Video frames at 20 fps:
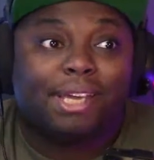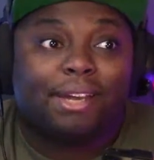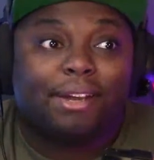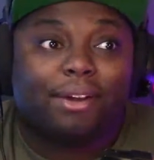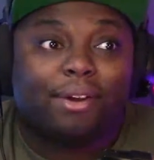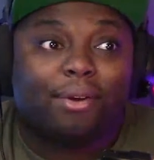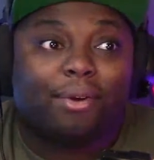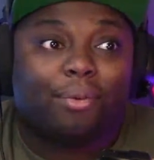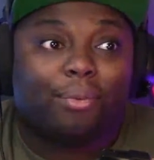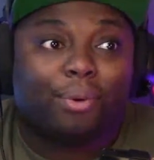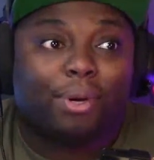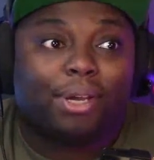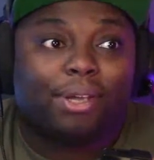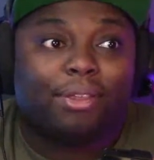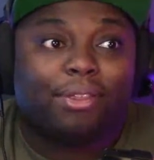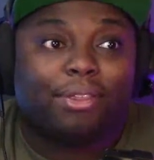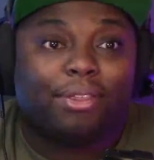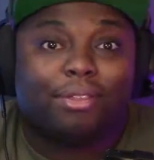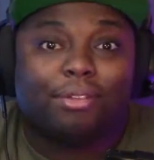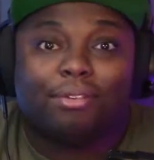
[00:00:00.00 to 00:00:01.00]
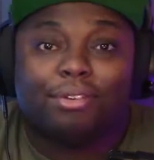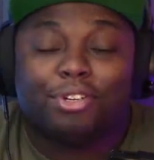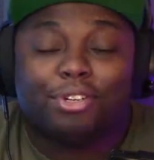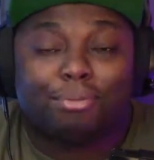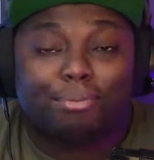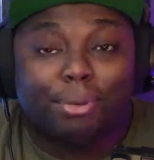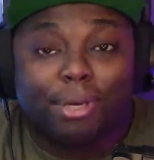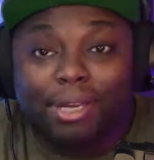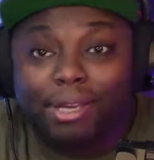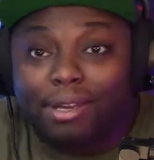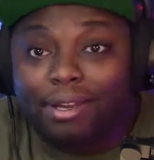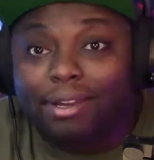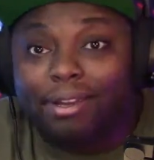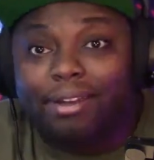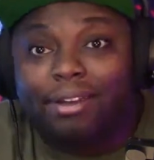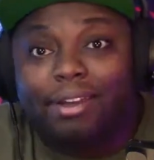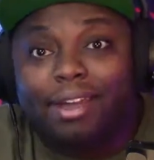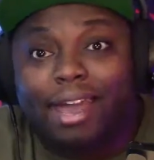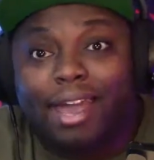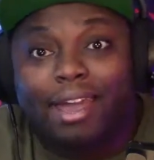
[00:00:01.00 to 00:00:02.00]
there with Shmi
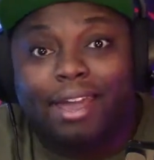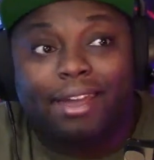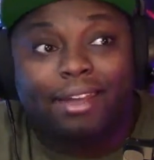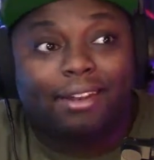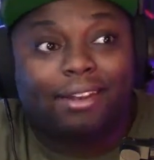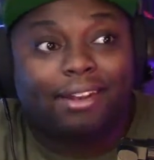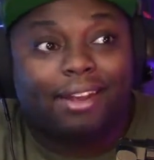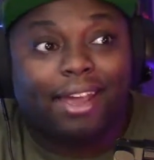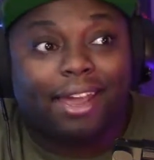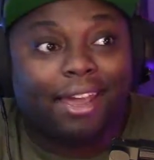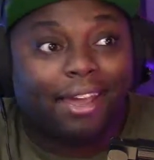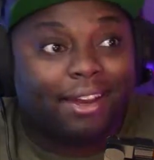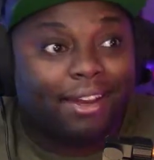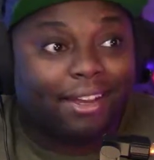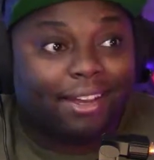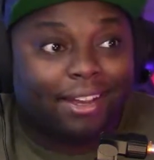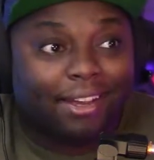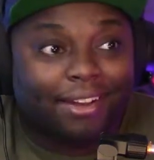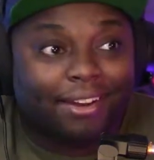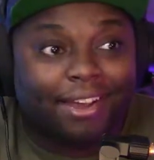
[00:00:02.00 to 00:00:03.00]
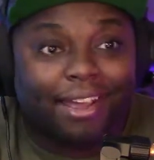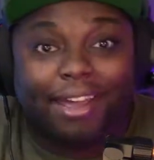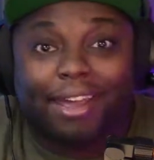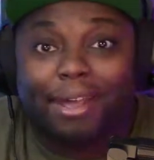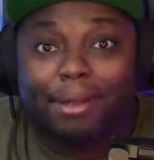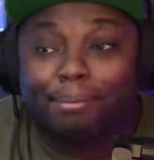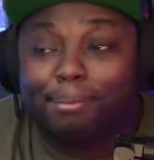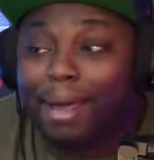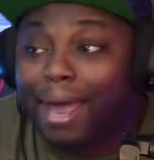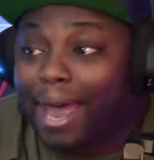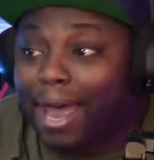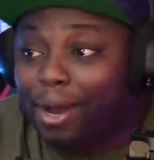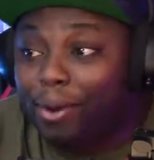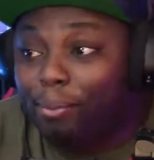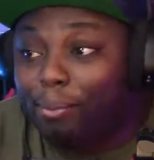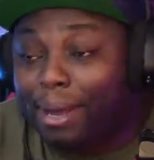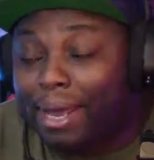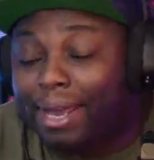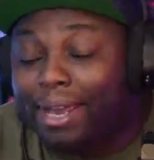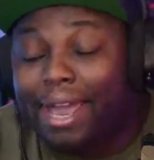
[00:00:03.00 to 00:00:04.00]
and Anakin and
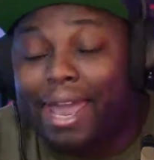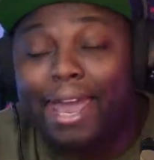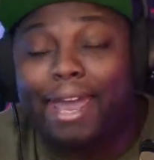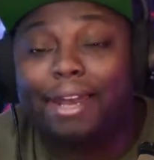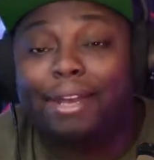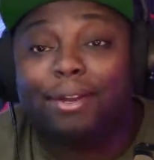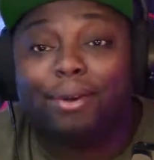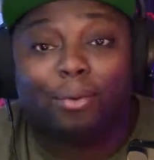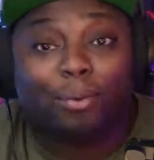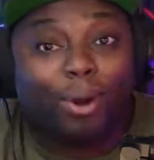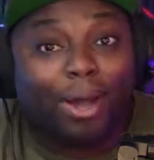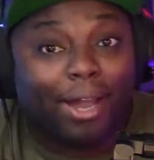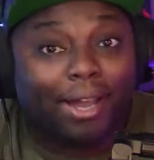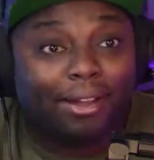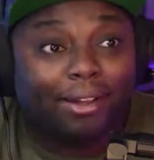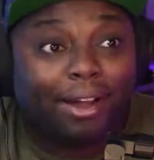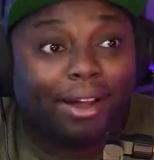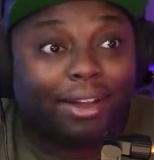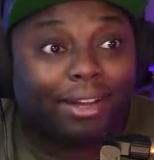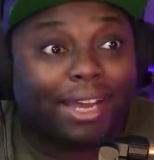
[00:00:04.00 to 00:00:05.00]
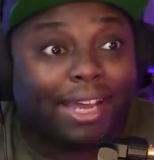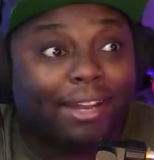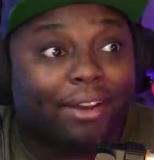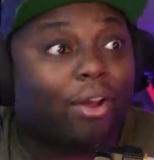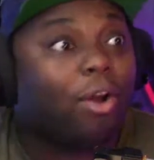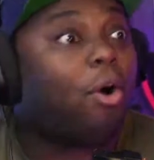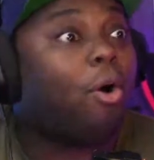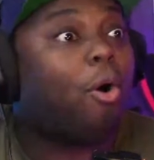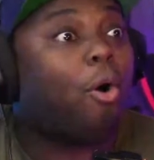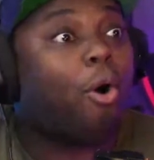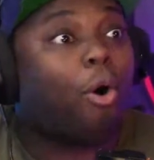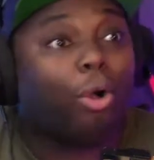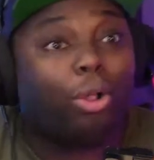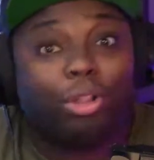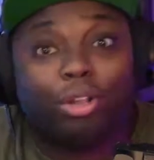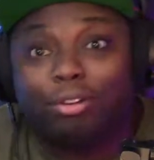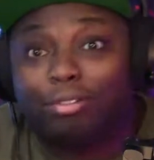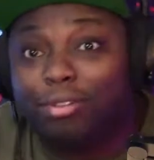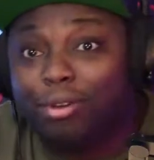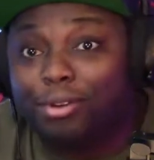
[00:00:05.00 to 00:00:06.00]
Padme and Qui-Gon, and
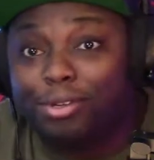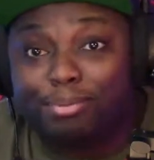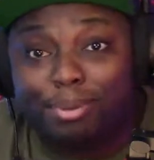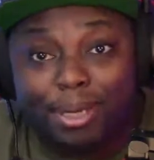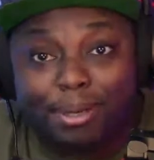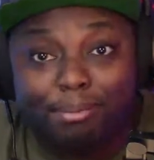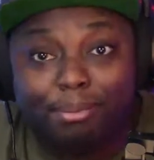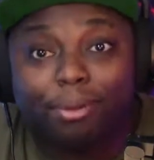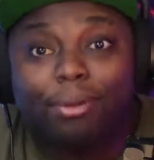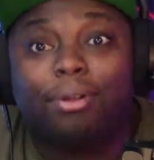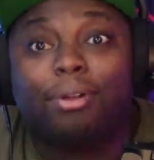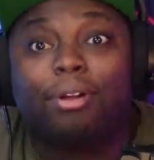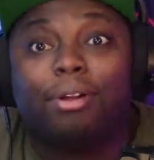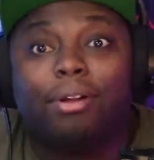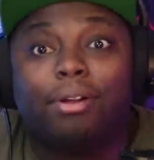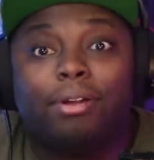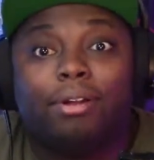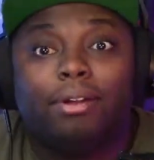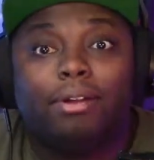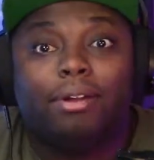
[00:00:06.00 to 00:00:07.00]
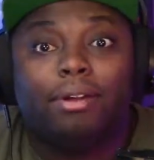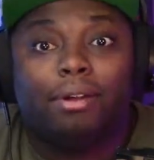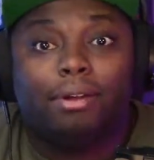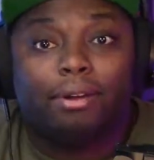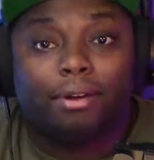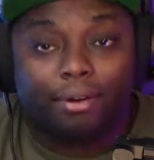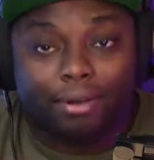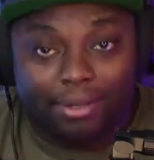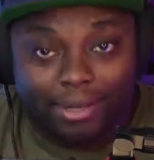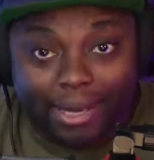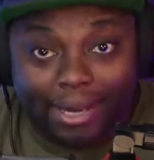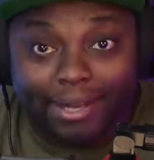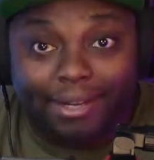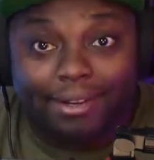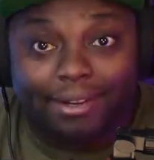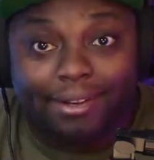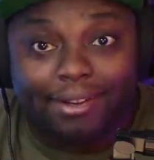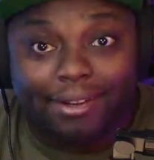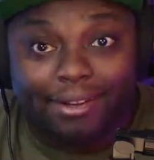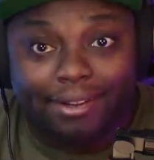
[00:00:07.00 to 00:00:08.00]
all of those people are dead.
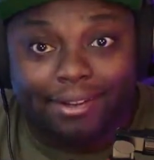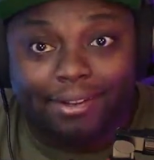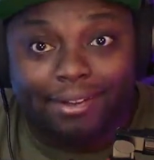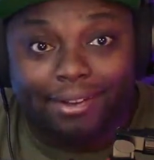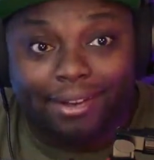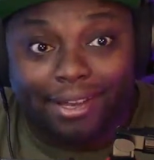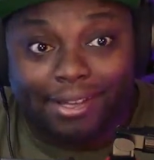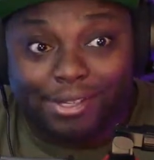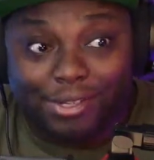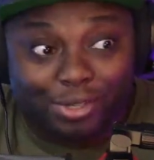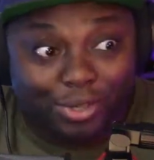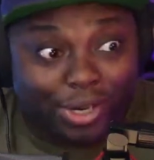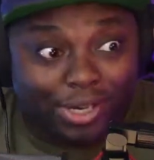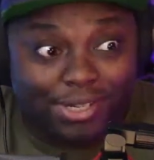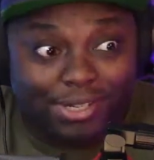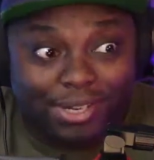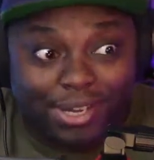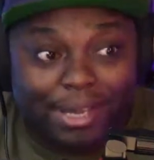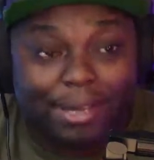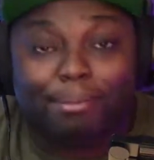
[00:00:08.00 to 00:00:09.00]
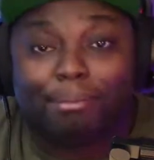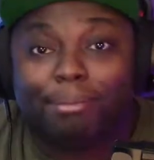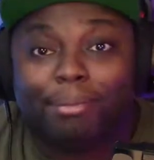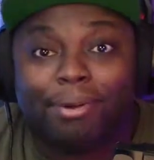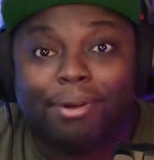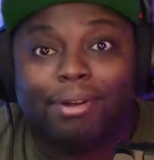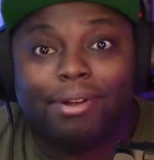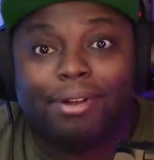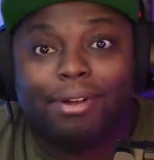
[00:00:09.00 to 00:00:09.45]
It's just him.